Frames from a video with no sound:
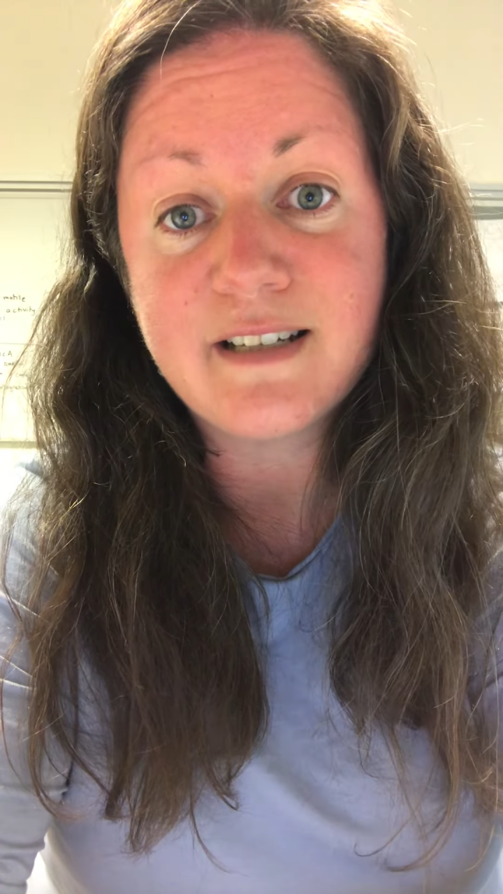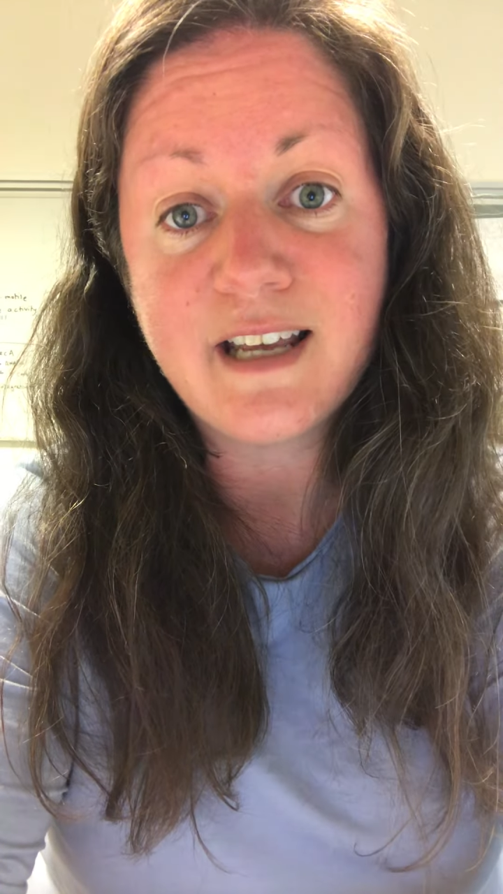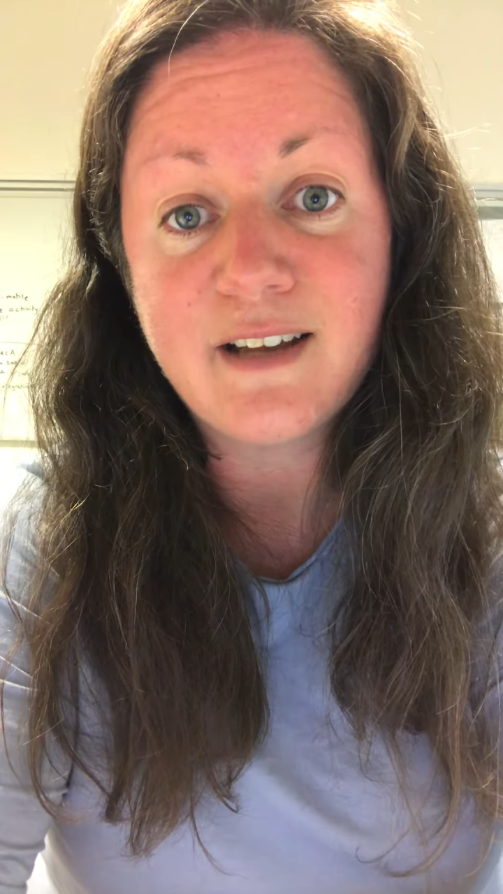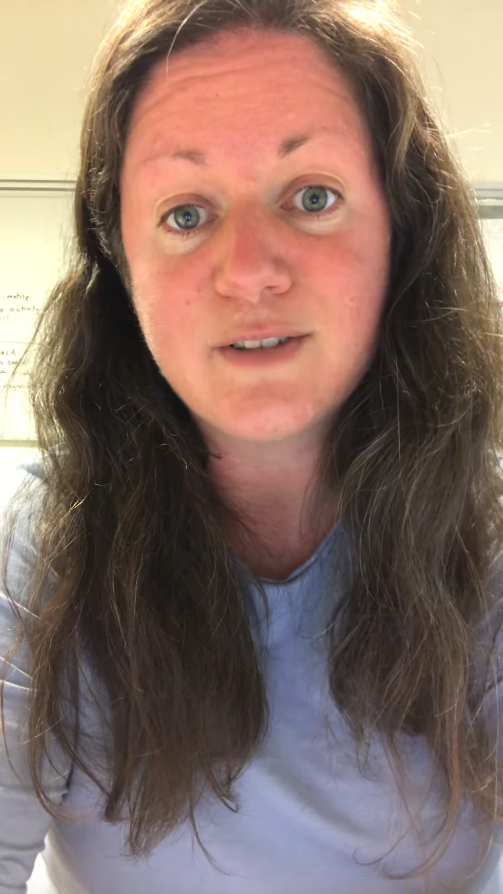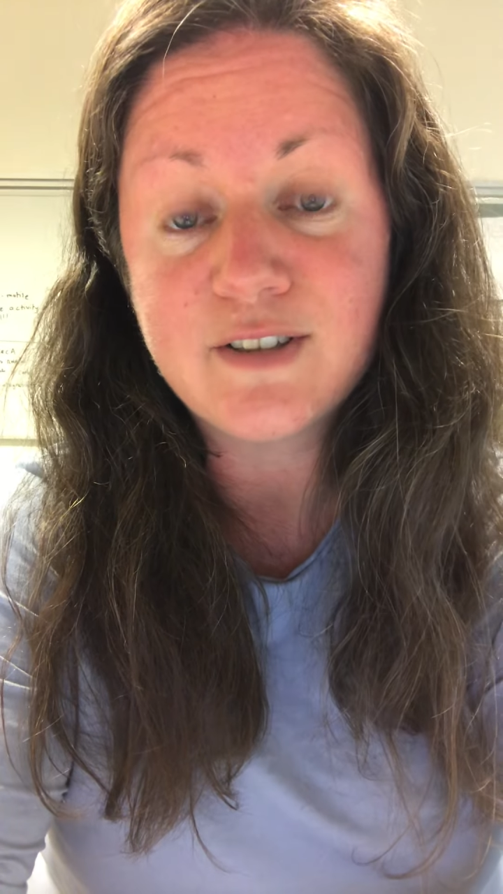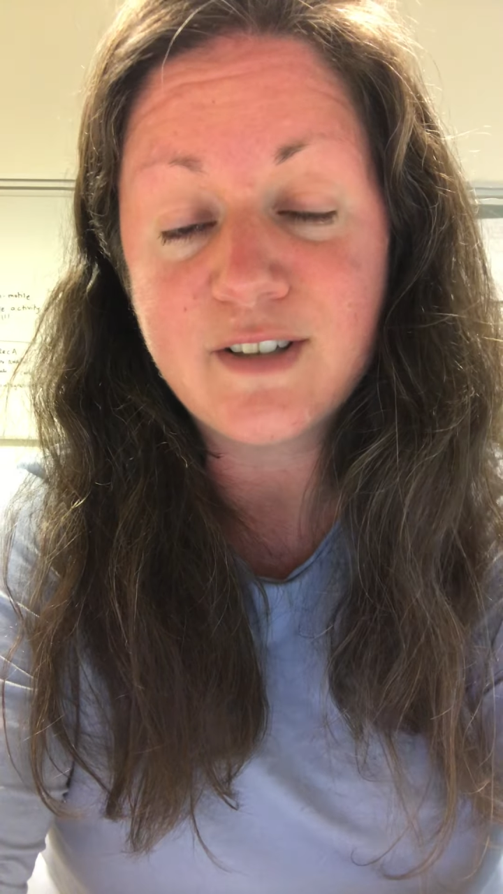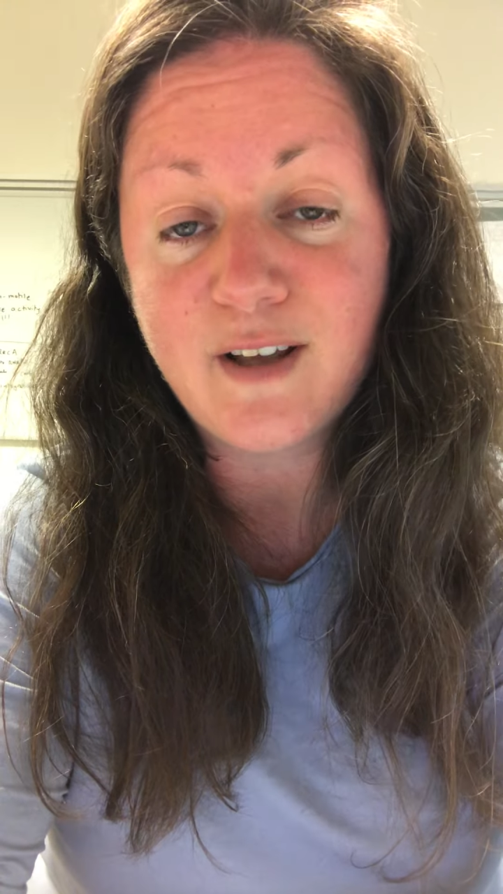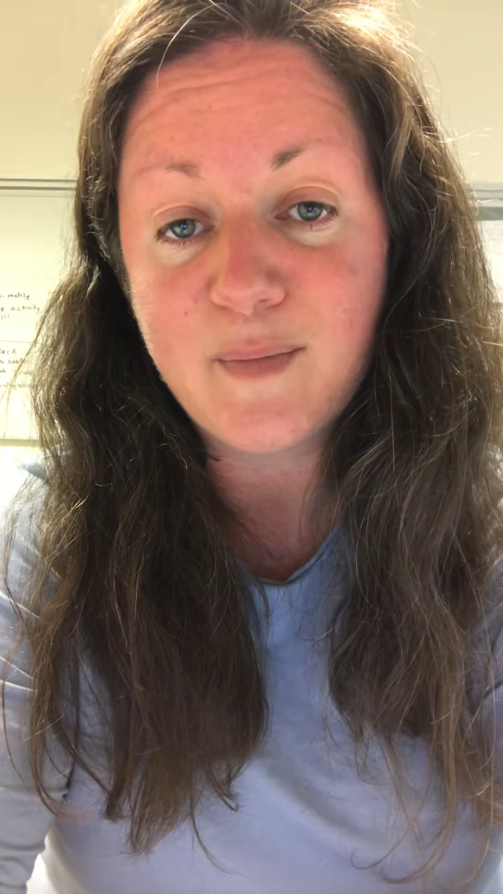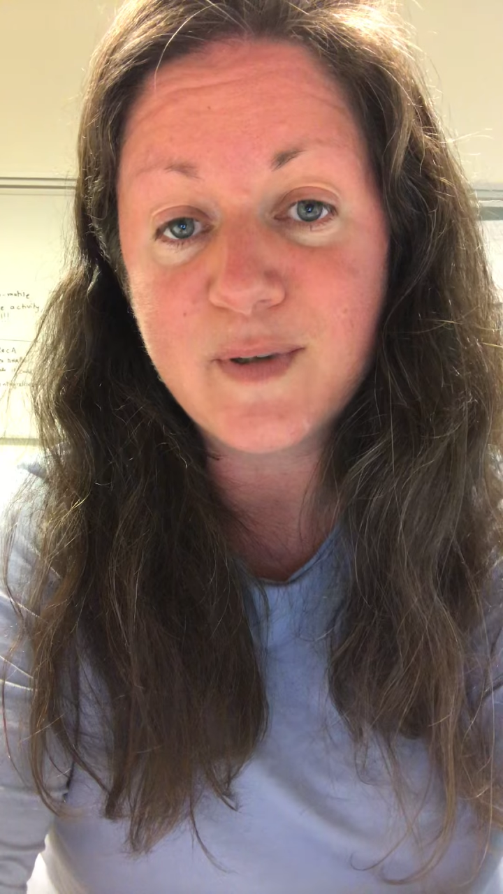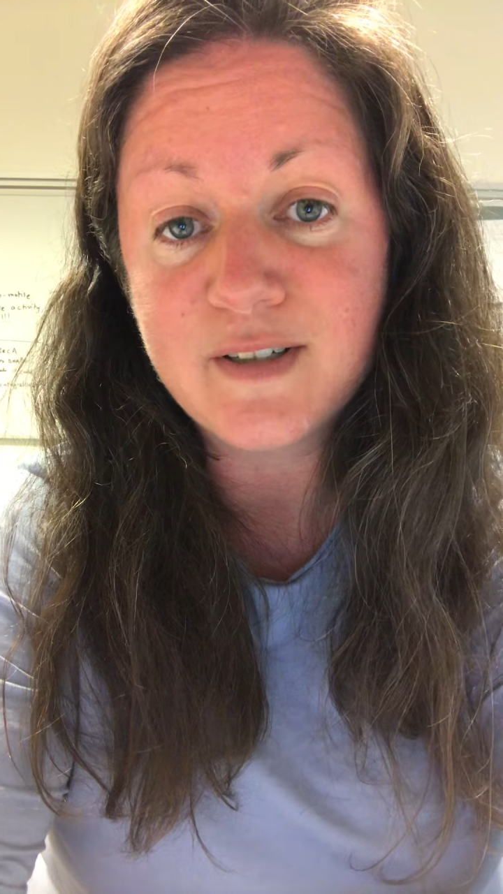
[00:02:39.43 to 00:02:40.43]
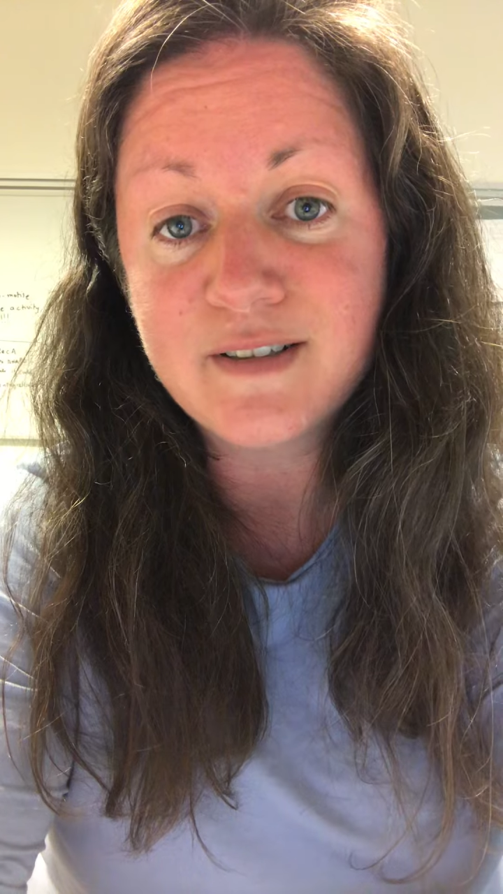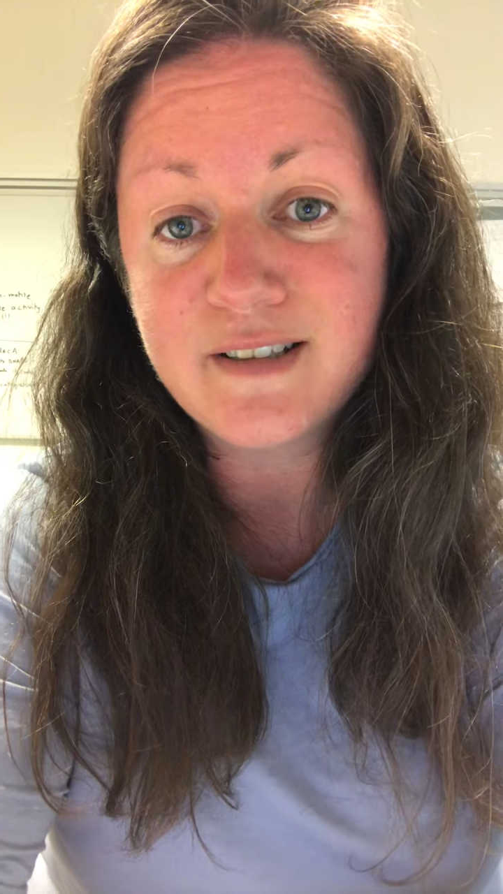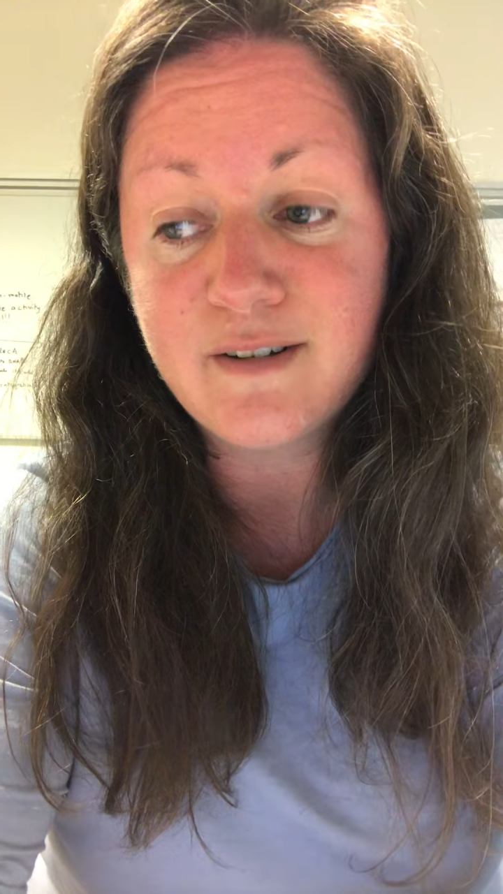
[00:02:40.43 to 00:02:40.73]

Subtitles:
and how to stop it.